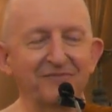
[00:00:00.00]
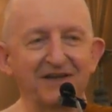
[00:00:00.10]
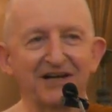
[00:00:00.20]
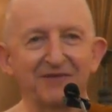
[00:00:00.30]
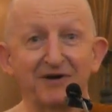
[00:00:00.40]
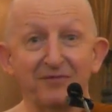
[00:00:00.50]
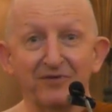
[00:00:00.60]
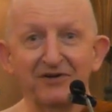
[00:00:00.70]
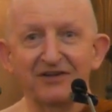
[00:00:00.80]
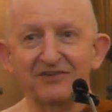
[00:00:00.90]
make up our
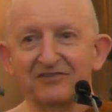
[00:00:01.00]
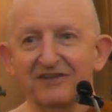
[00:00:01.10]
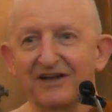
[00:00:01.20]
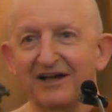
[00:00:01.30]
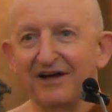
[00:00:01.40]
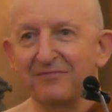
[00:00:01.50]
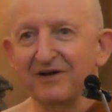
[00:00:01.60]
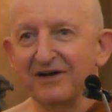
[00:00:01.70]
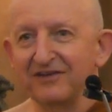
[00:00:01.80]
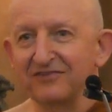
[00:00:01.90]
bodies and our
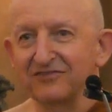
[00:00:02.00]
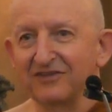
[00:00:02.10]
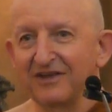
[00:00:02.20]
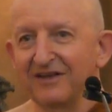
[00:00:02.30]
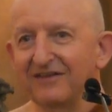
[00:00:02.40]
minds,